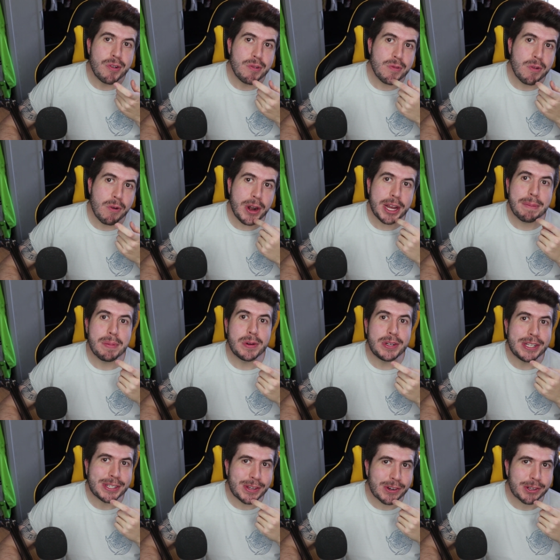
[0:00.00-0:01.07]
Regan
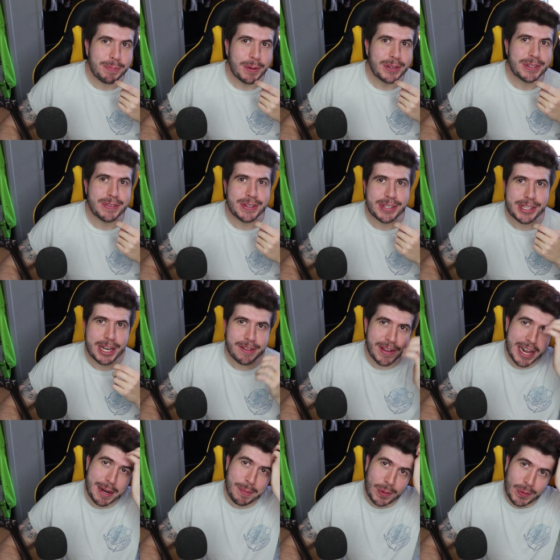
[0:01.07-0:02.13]
Booty's sock sponsor is still
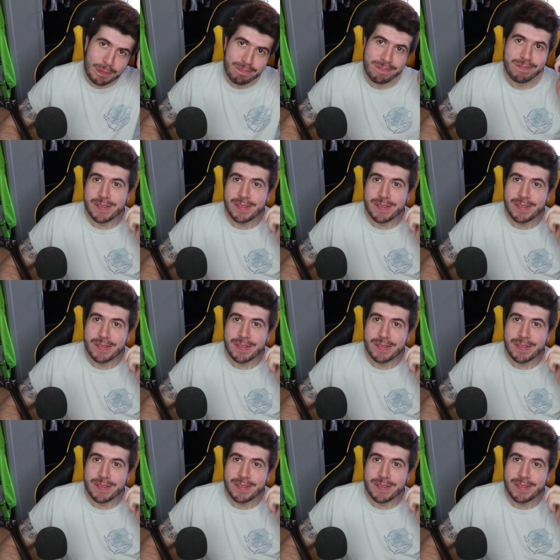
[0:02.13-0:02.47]
available.